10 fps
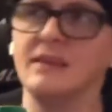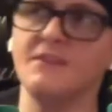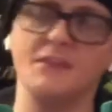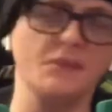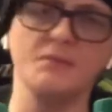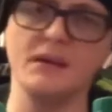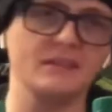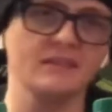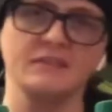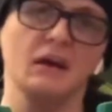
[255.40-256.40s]
like, even if you
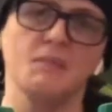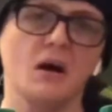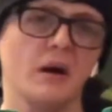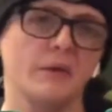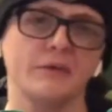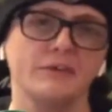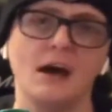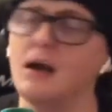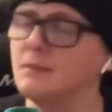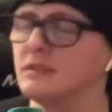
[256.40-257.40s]
mix this up 100
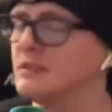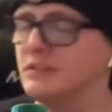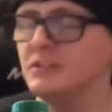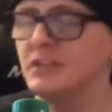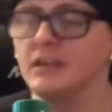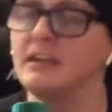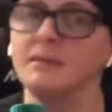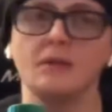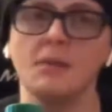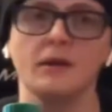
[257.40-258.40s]
times, it's just gonna
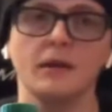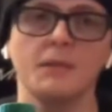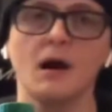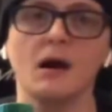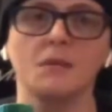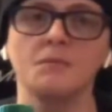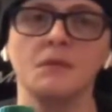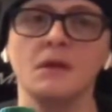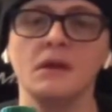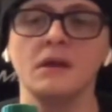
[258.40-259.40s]
keep coming to the
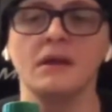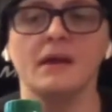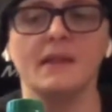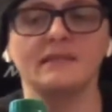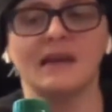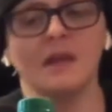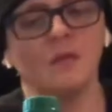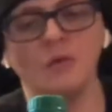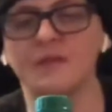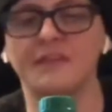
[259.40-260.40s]
bottom. And that's
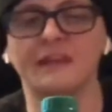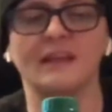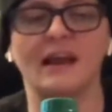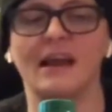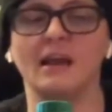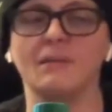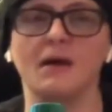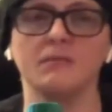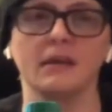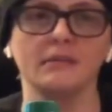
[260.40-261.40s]
kind of the one thing that I hate
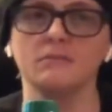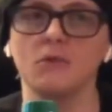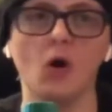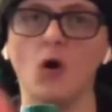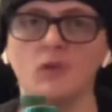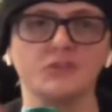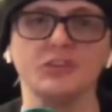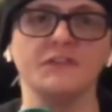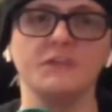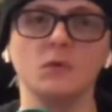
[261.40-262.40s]
about like all
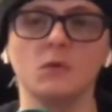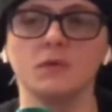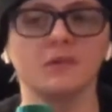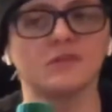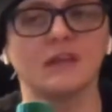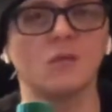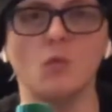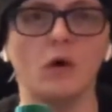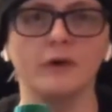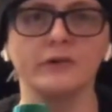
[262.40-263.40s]
Gfuel. There's like
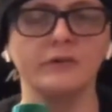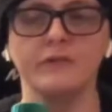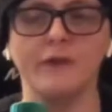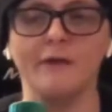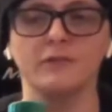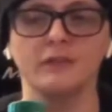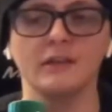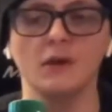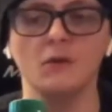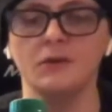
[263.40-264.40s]
1 or 2 flavors
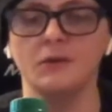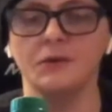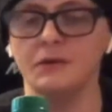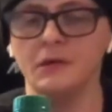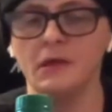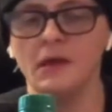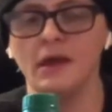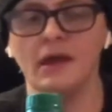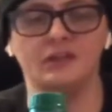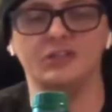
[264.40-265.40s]
that don't do it,
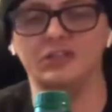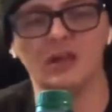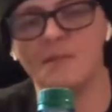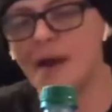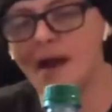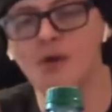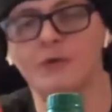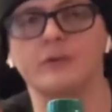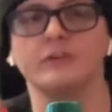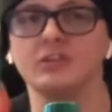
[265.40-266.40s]
and it's just that
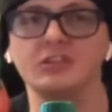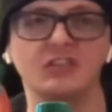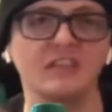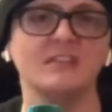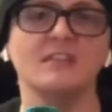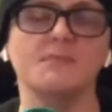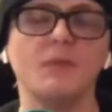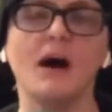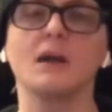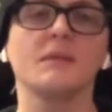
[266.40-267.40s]
powder. It just sits at the
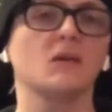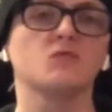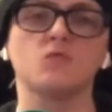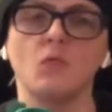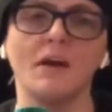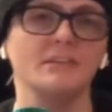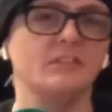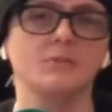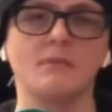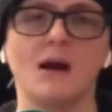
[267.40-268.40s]
bottom and goes right
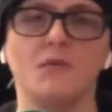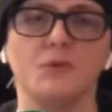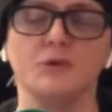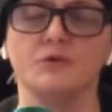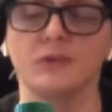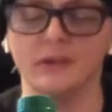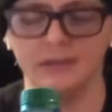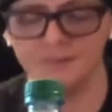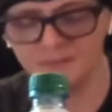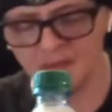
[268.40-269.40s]
to your mouth when you
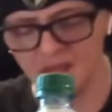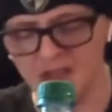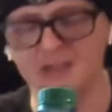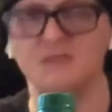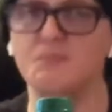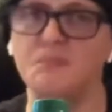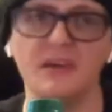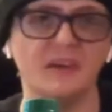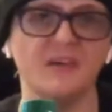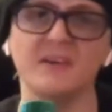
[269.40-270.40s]
drink it. And it's
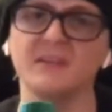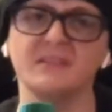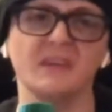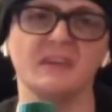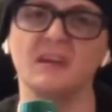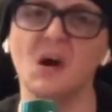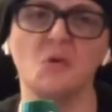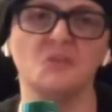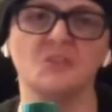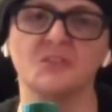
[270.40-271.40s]
bitter, it
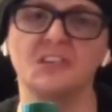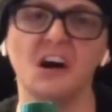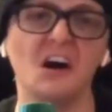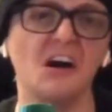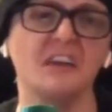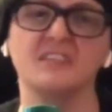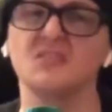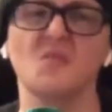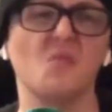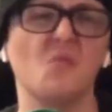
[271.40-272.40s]
coats your tongue.
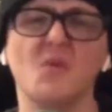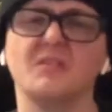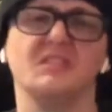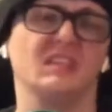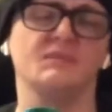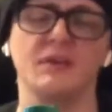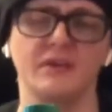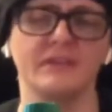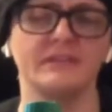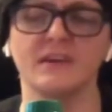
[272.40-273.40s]
It's the worst
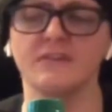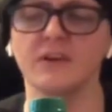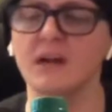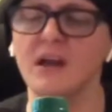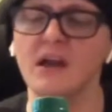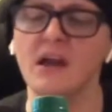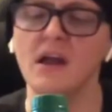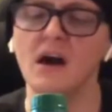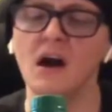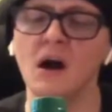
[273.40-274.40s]
experience ever.
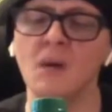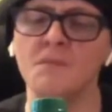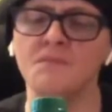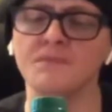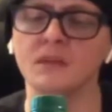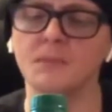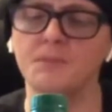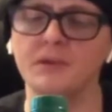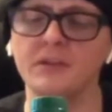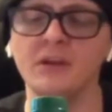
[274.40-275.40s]

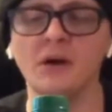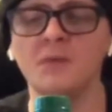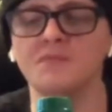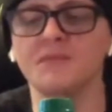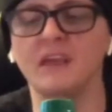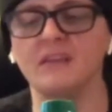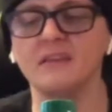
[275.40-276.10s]
But you know,